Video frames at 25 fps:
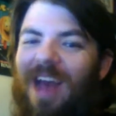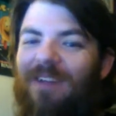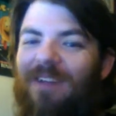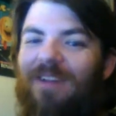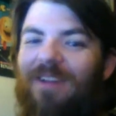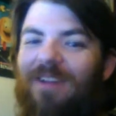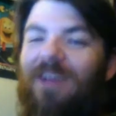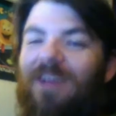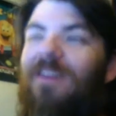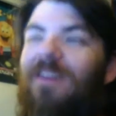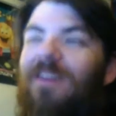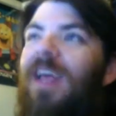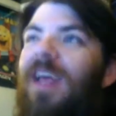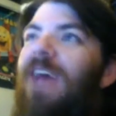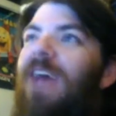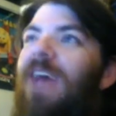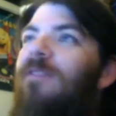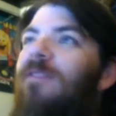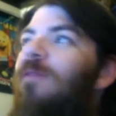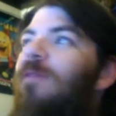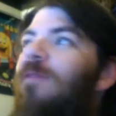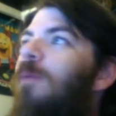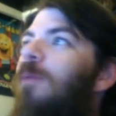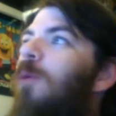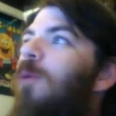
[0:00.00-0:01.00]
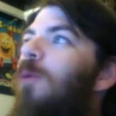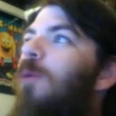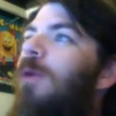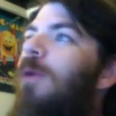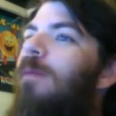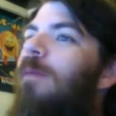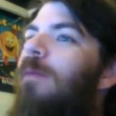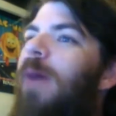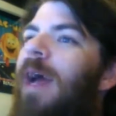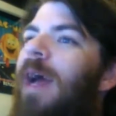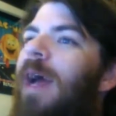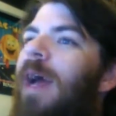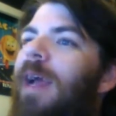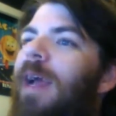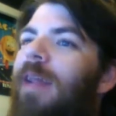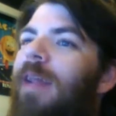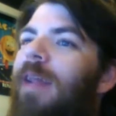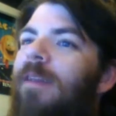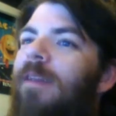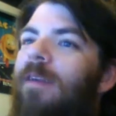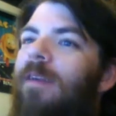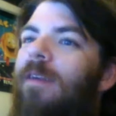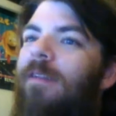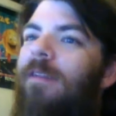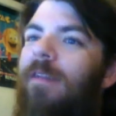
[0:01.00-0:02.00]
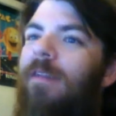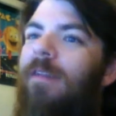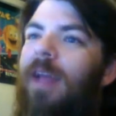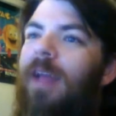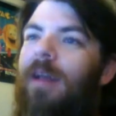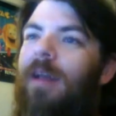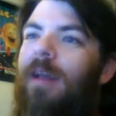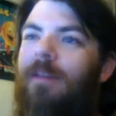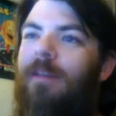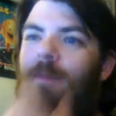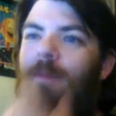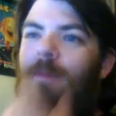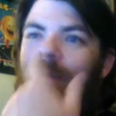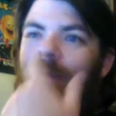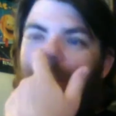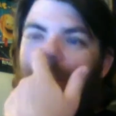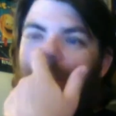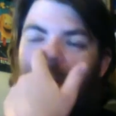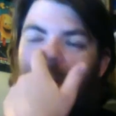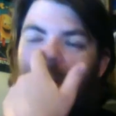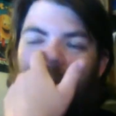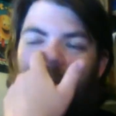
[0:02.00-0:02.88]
know. They haven't reported back. I turned you down as much as I could.